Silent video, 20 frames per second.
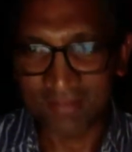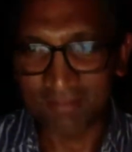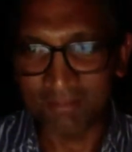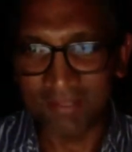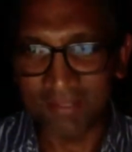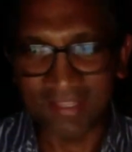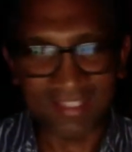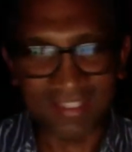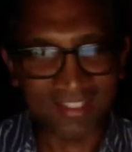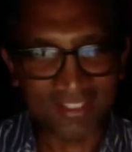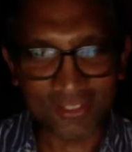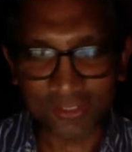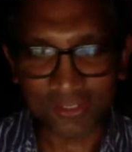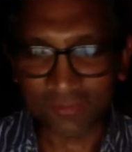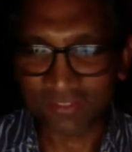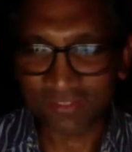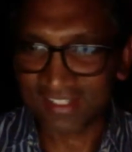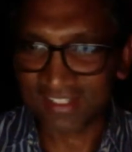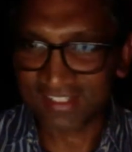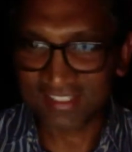millions
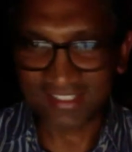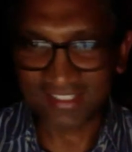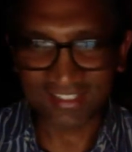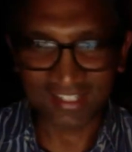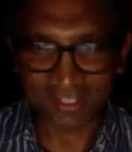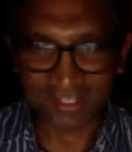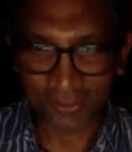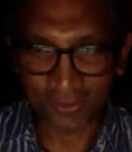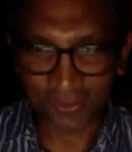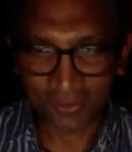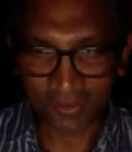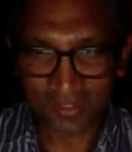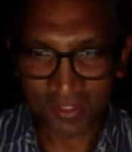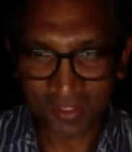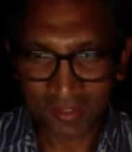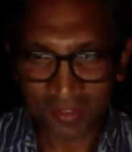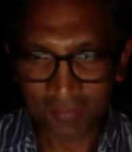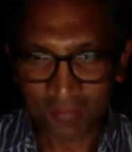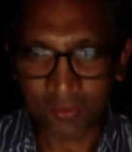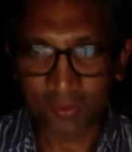of years ago,
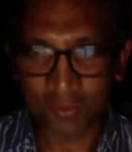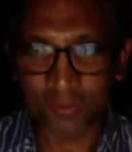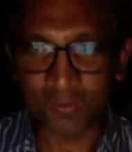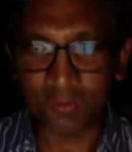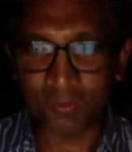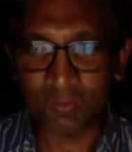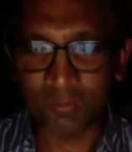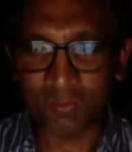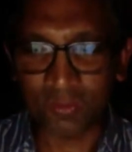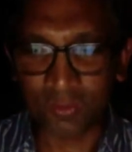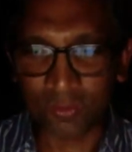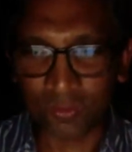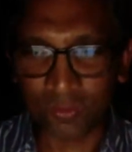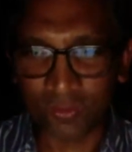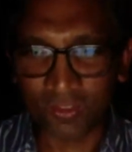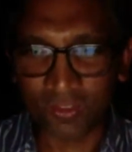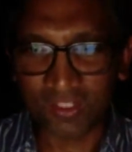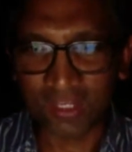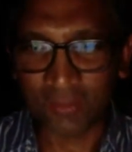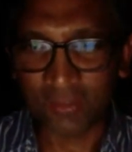because we would
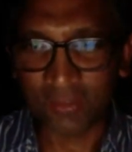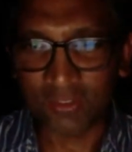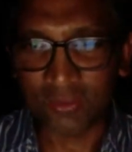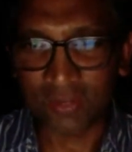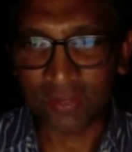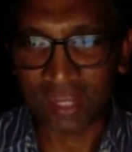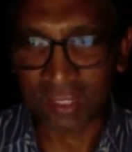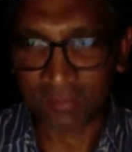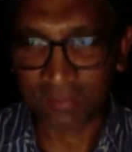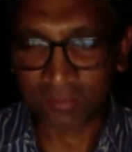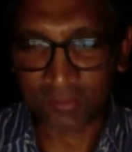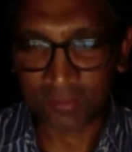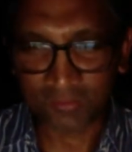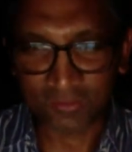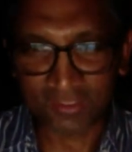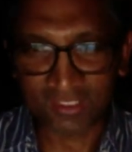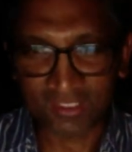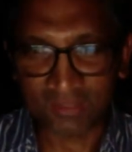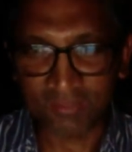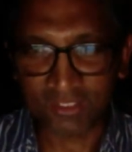all go into
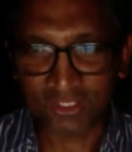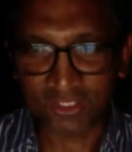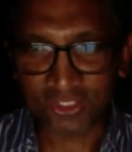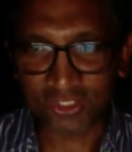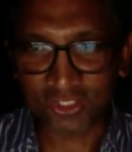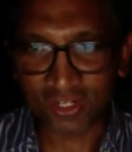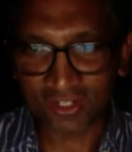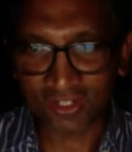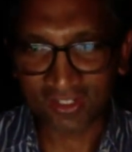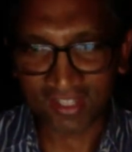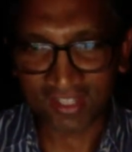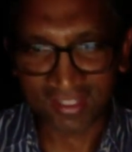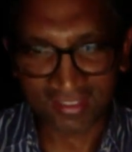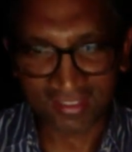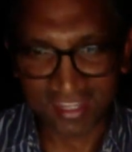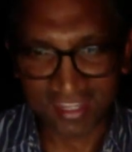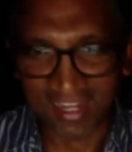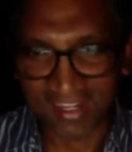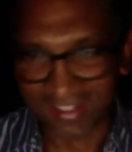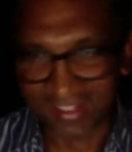hypovolemic shock and
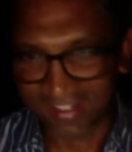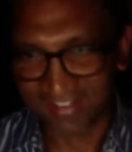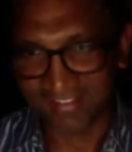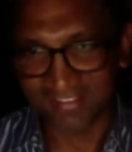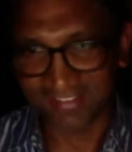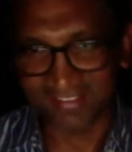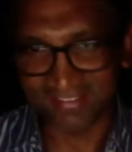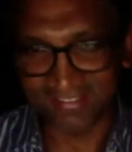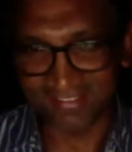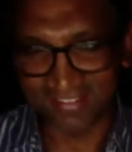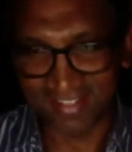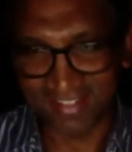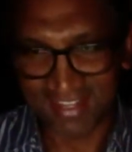die. Yeah.